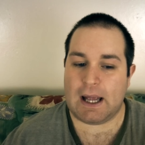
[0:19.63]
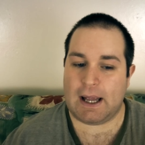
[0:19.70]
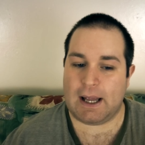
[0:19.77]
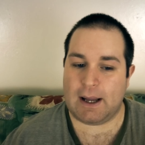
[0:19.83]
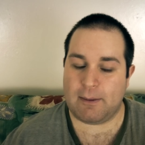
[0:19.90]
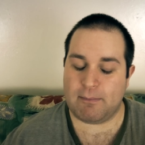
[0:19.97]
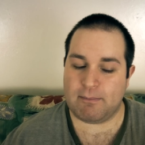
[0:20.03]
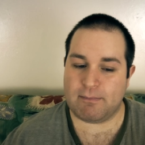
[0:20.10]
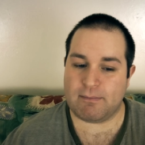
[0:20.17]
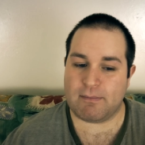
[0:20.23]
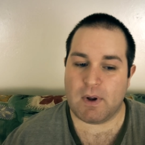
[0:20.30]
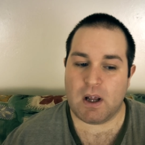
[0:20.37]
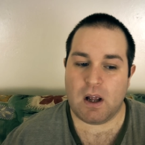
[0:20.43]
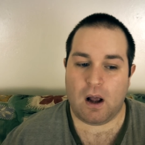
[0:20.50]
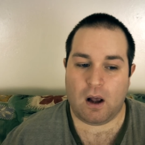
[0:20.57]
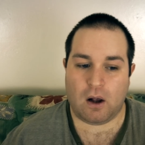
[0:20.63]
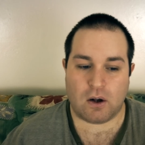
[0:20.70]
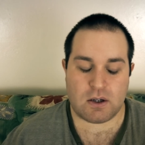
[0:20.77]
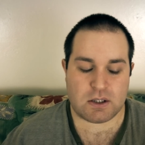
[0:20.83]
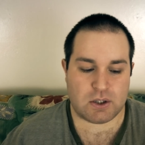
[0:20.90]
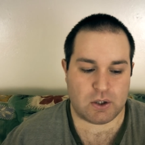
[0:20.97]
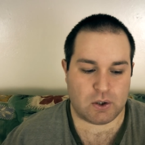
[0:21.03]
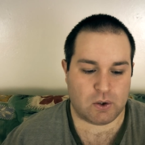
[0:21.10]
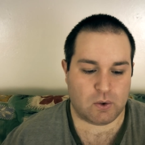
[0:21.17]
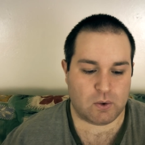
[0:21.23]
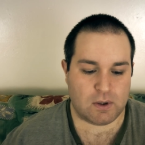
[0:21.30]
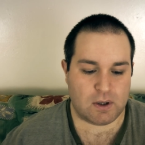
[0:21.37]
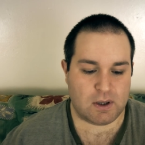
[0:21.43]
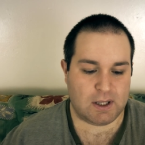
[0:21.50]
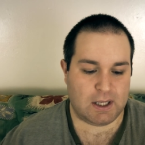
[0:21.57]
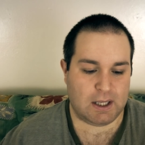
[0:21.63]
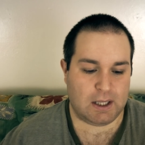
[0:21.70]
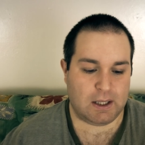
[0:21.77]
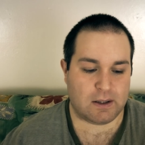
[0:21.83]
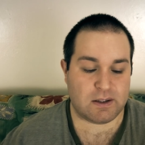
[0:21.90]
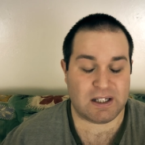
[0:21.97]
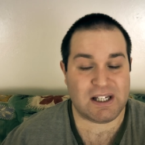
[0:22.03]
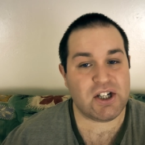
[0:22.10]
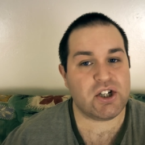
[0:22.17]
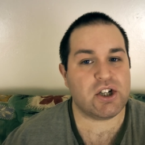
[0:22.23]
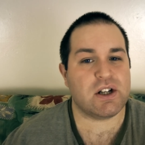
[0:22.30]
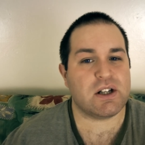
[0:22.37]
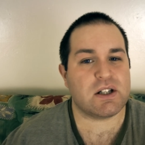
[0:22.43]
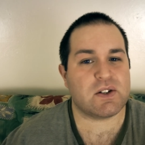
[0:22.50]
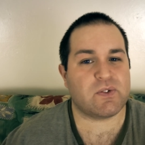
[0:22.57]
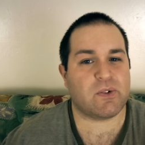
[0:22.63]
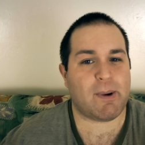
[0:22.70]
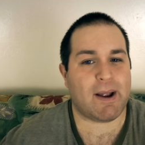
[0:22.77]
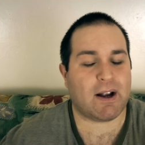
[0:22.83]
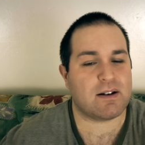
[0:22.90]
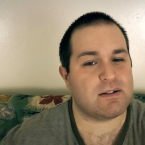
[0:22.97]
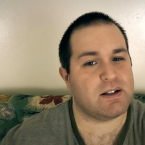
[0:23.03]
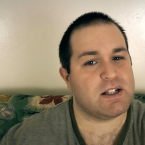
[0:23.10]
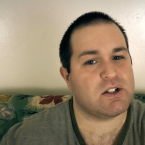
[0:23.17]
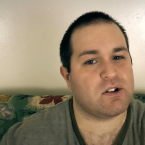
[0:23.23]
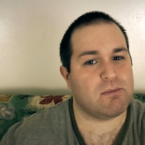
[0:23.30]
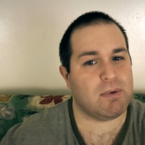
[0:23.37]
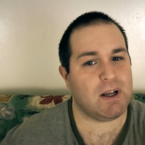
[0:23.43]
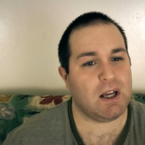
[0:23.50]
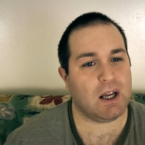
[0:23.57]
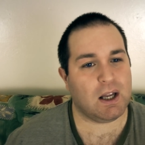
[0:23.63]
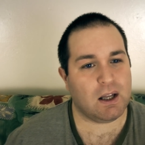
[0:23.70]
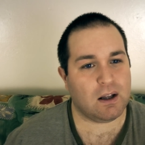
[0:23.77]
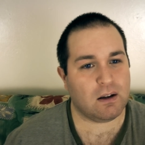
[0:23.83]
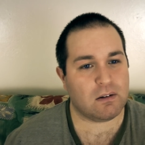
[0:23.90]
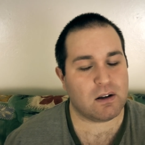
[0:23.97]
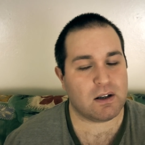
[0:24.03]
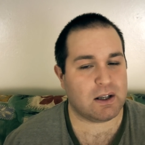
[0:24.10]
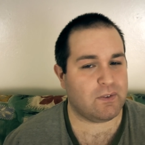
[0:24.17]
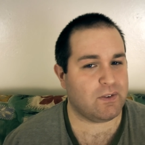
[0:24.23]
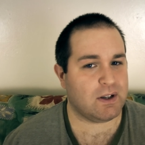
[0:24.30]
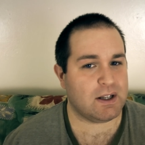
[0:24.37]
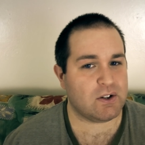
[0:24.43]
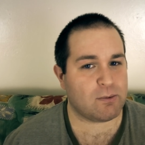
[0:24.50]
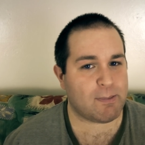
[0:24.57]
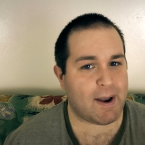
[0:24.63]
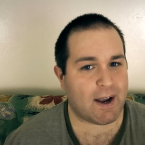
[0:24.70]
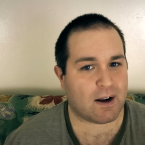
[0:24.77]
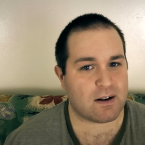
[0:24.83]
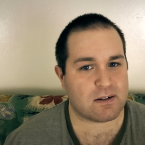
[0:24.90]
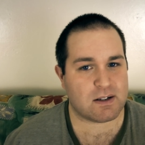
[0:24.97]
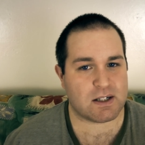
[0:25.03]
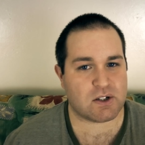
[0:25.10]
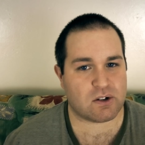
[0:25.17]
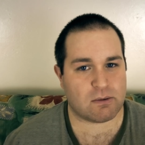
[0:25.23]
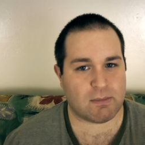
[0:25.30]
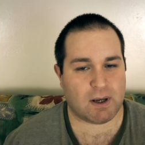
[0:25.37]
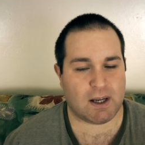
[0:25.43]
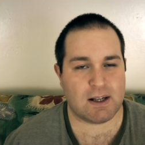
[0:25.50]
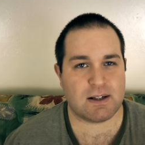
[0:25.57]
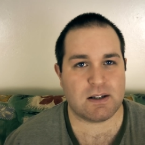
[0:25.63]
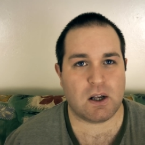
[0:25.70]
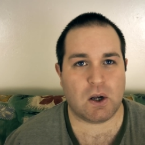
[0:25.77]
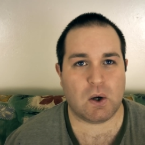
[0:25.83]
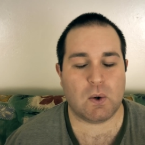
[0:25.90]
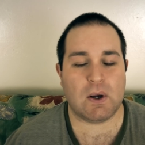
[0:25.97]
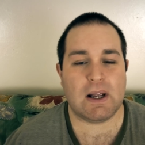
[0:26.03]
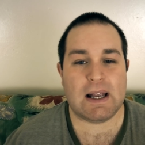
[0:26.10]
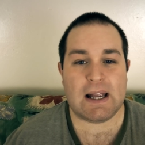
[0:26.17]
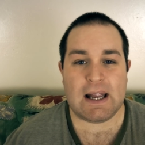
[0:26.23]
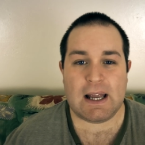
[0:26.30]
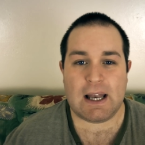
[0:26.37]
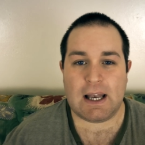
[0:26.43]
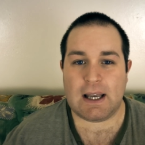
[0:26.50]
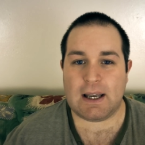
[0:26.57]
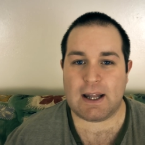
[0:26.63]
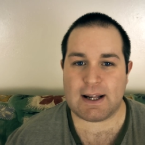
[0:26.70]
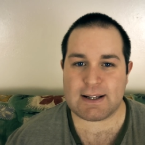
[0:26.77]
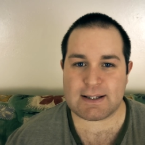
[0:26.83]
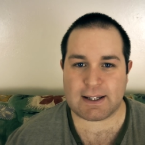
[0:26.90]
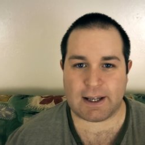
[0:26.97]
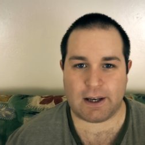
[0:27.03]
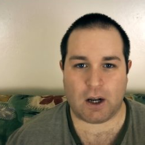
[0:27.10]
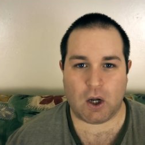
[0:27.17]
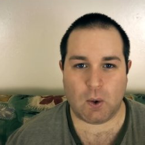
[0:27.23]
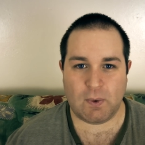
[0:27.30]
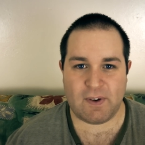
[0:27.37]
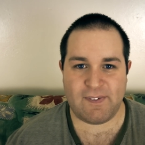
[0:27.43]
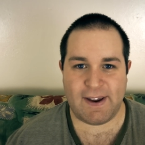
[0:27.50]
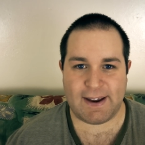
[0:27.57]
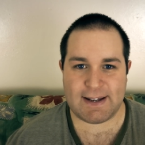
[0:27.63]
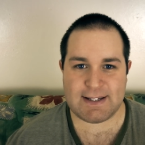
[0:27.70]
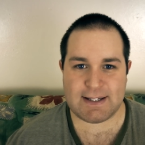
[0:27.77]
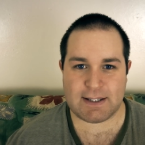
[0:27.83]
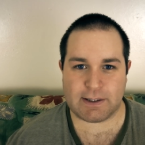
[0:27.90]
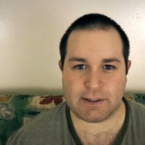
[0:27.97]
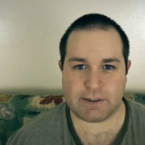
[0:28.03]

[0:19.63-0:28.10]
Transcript: um, also the t-shirts for my Ghost sister and me, and the DVDs for my Ghost sister and me. So, let's get on with it!